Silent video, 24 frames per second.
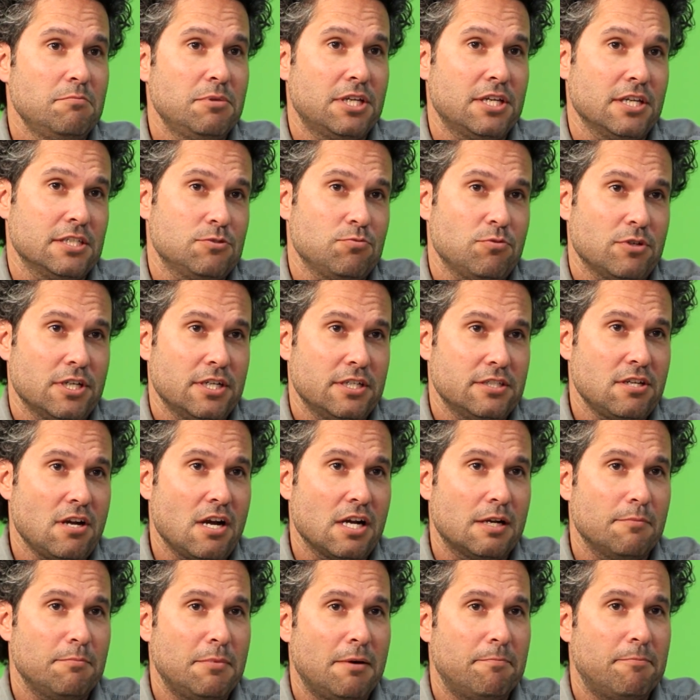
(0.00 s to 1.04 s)
Because we're going to
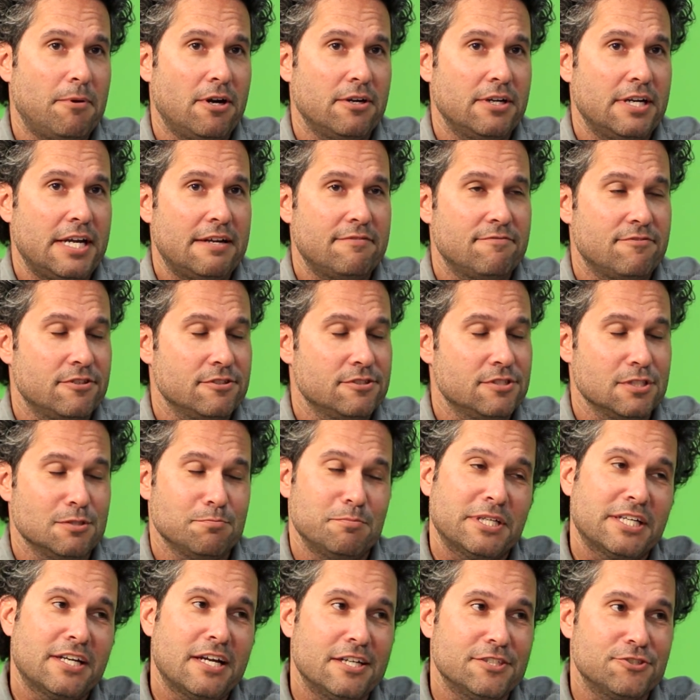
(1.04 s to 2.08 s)
talk about Barnett versus
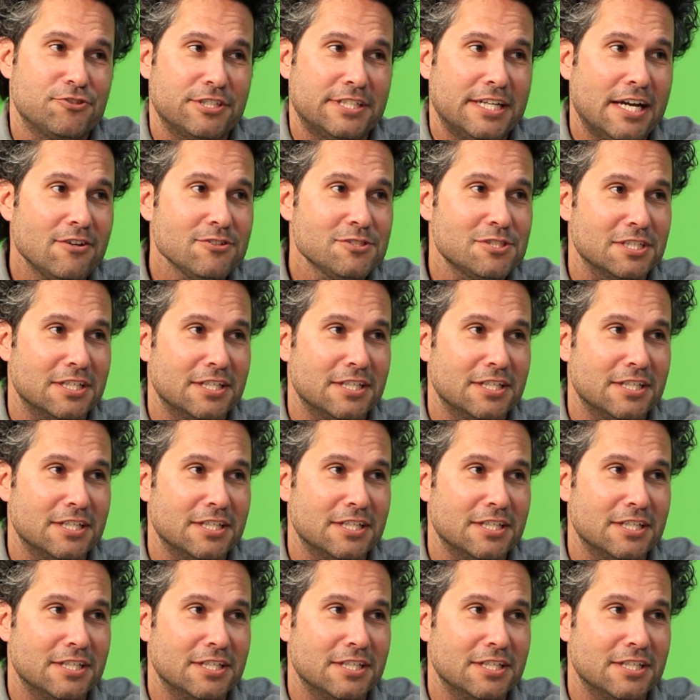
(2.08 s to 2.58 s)
Big Country Nelson.